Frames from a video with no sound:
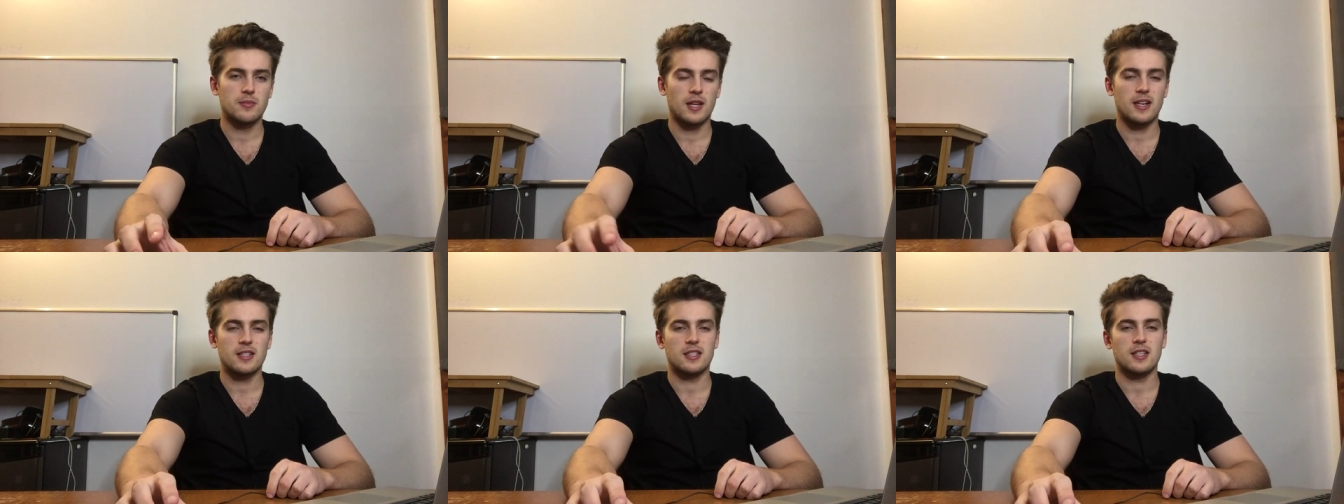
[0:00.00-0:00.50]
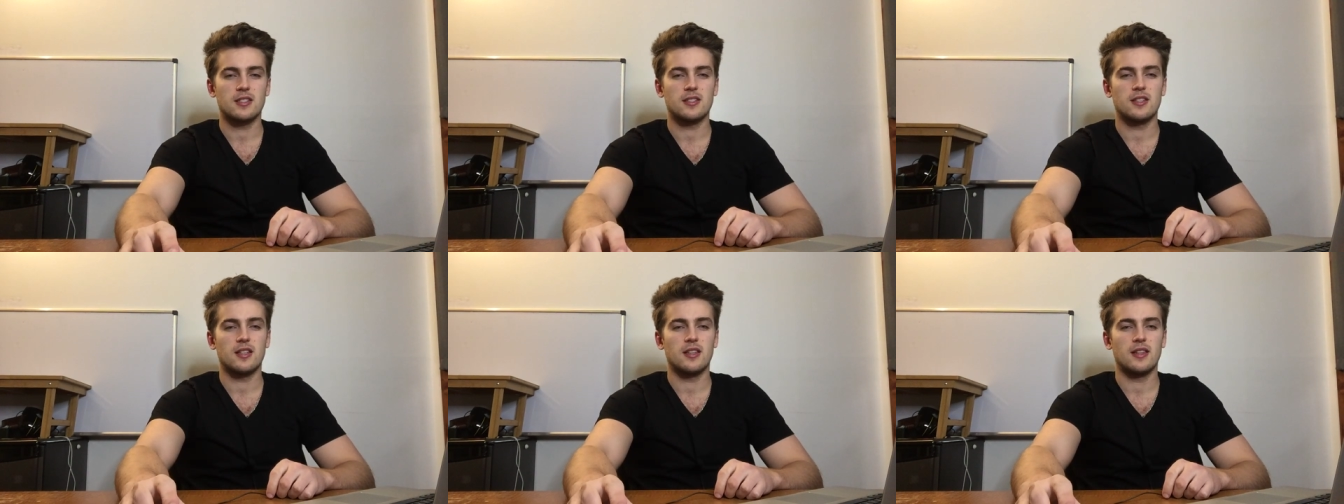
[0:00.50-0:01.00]
that
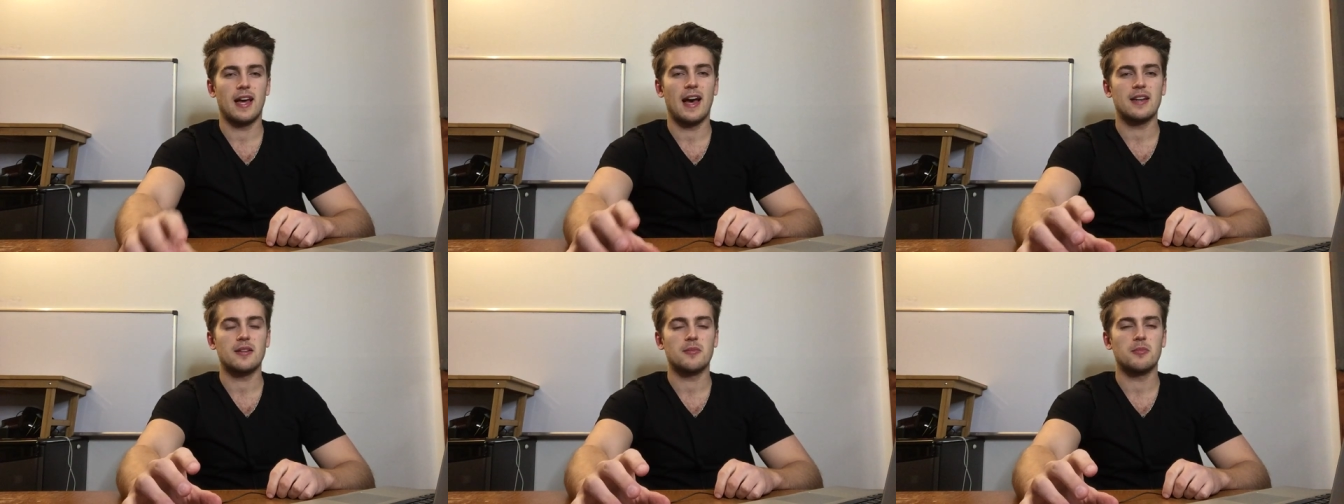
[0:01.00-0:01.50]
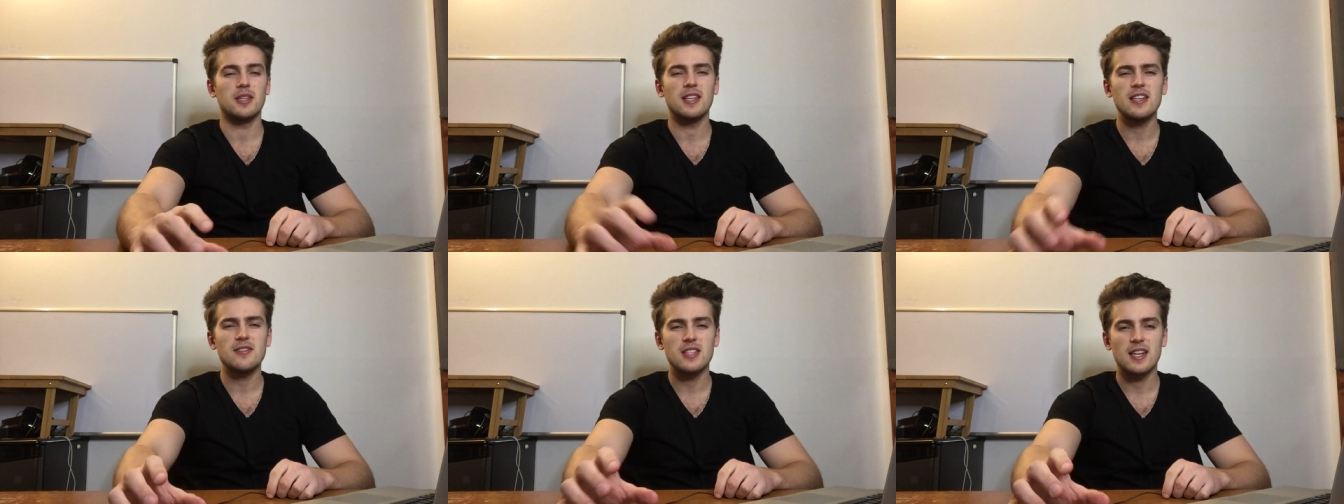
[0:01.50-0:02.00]
exists that
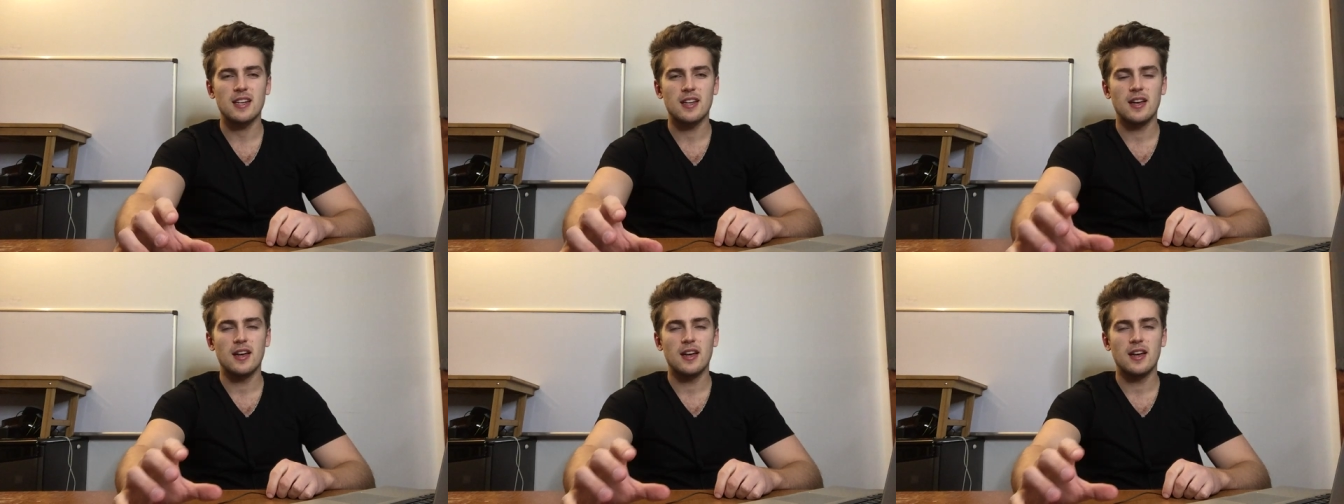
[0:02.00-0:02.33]
believes that